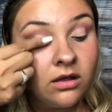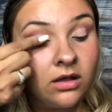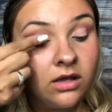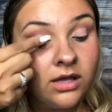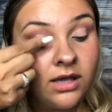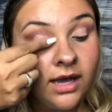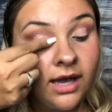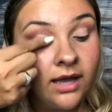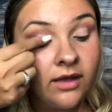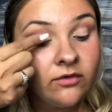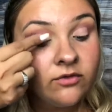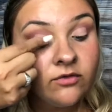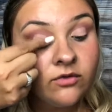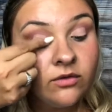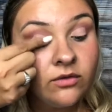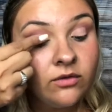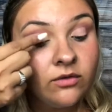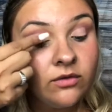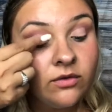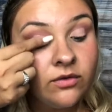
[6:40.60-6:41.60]
Yeah,
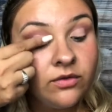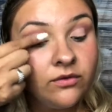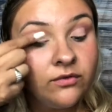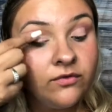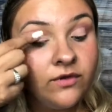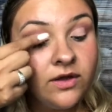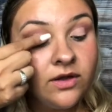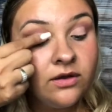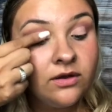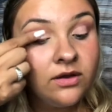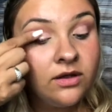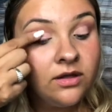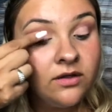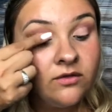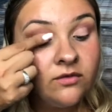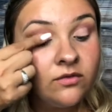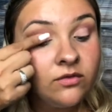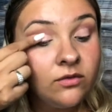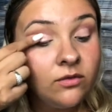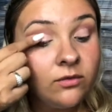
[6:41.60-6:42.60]
so the finger
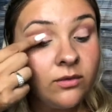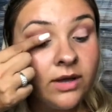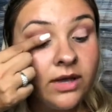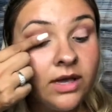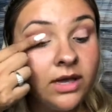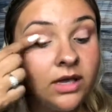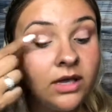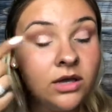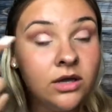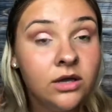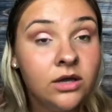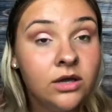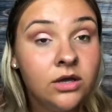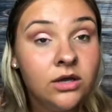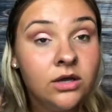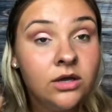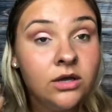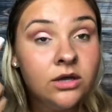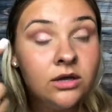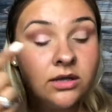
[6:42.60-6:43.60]
is the way
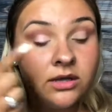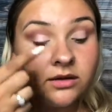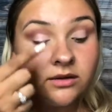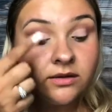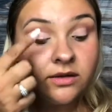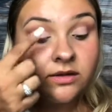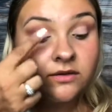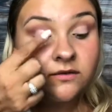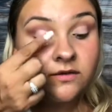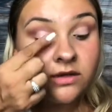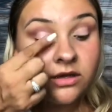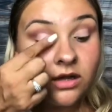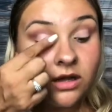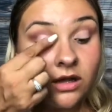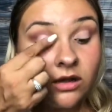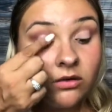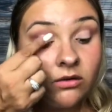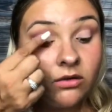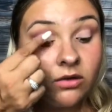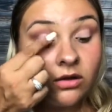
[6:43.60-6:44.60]
clearly to
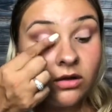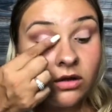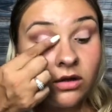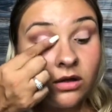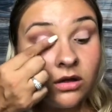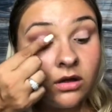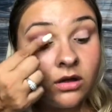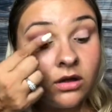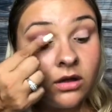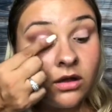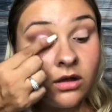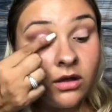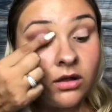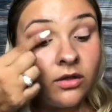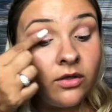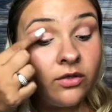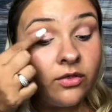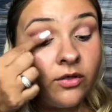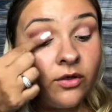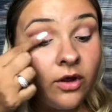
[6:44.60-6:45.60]
go.
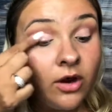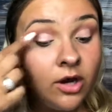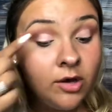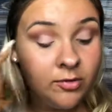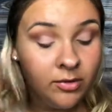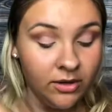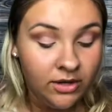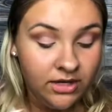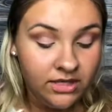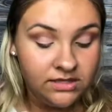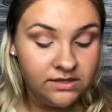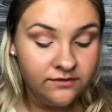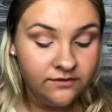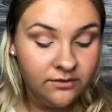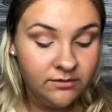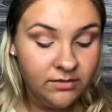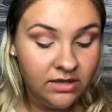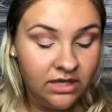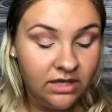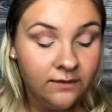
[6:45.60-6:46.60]
The hard part is for
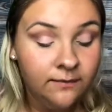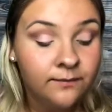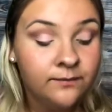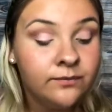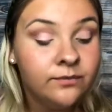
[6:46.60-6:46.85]
me.